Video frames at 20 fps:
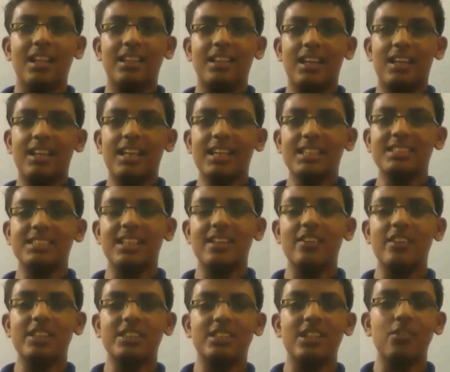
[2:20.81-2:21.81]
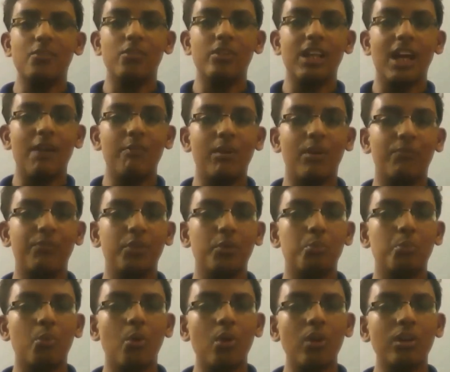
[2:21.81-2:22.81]
The next generation would have a few
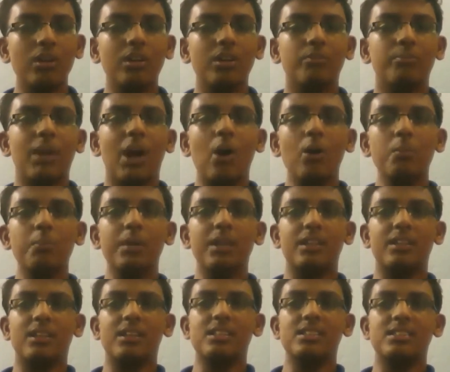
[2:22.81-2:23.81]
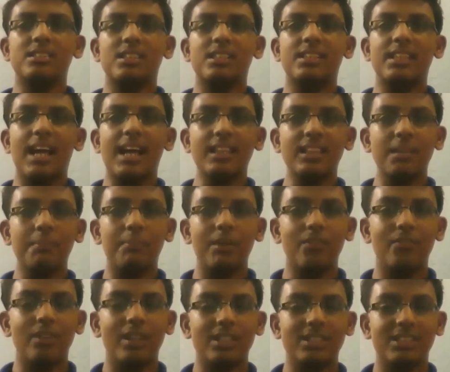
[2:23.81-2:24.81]
more brown beetles than the
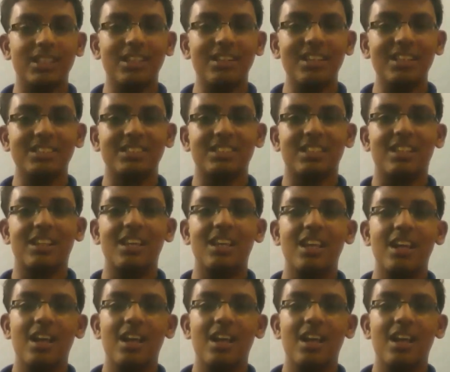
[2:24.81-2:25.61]
previous generation,